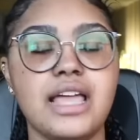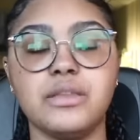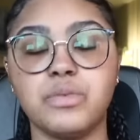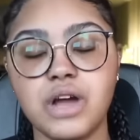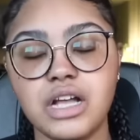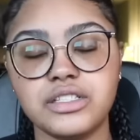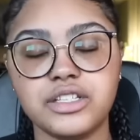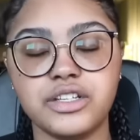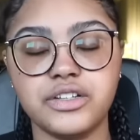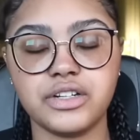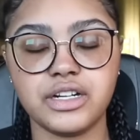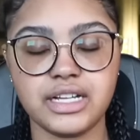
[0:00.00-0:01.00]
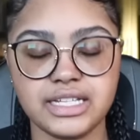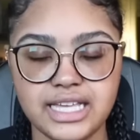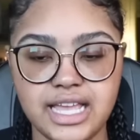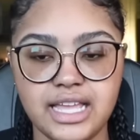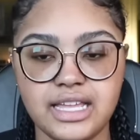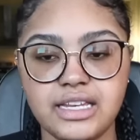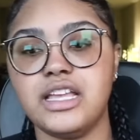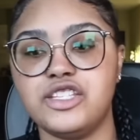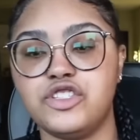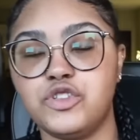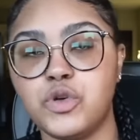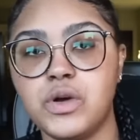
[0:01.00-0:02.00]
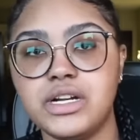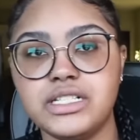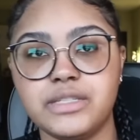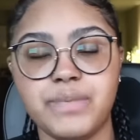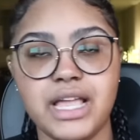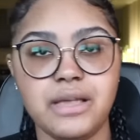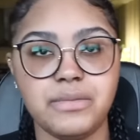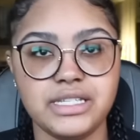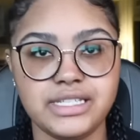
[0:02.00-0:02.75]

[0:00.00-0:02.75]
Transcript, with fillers: And the prosecutor, again, is Jordan's baby